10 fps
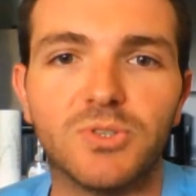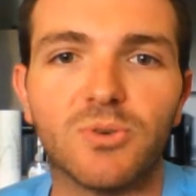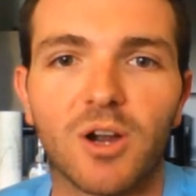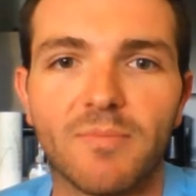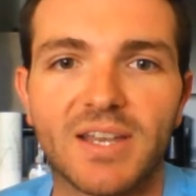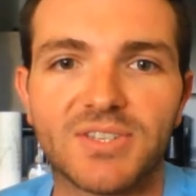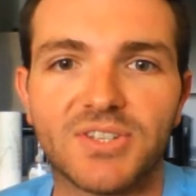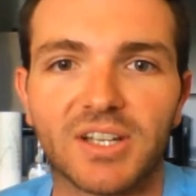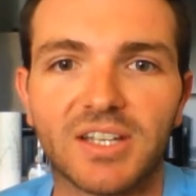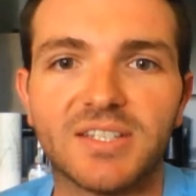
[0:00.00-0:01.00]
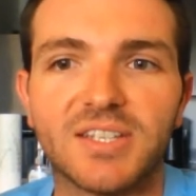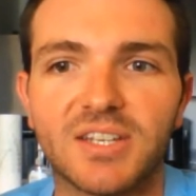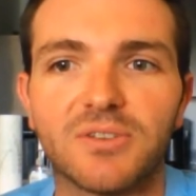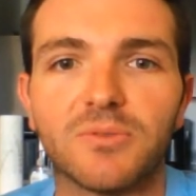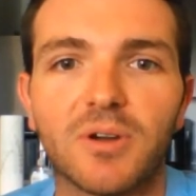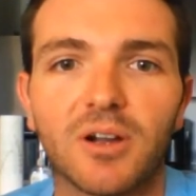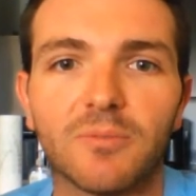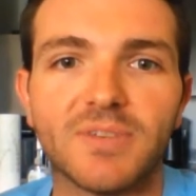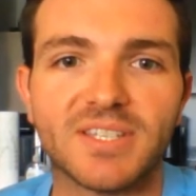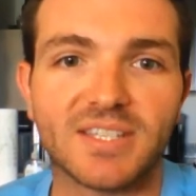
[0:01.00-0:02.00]
do our best to continue
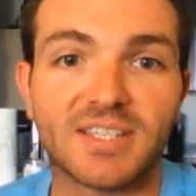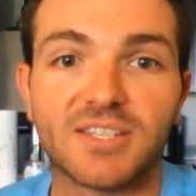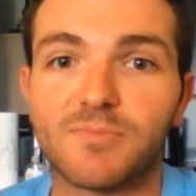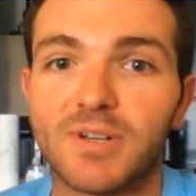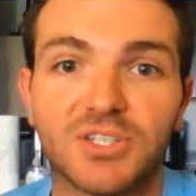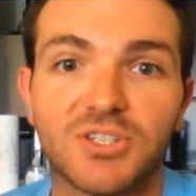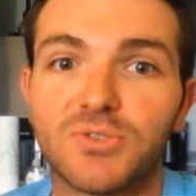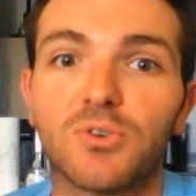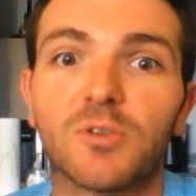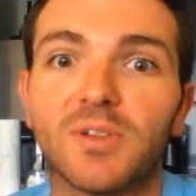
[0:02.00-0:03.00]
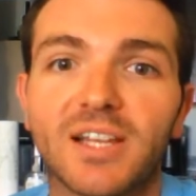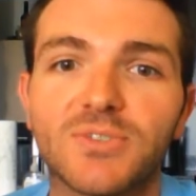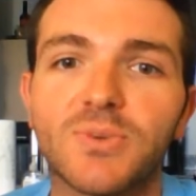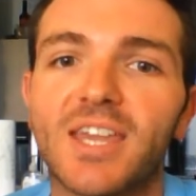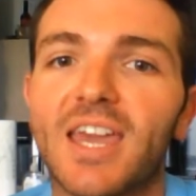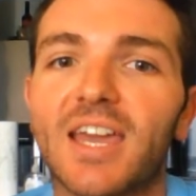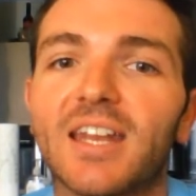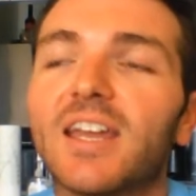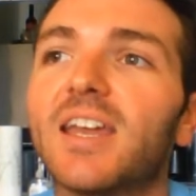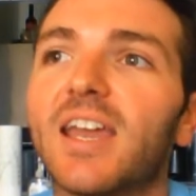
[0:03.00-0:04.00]
our business as much as normal as we can,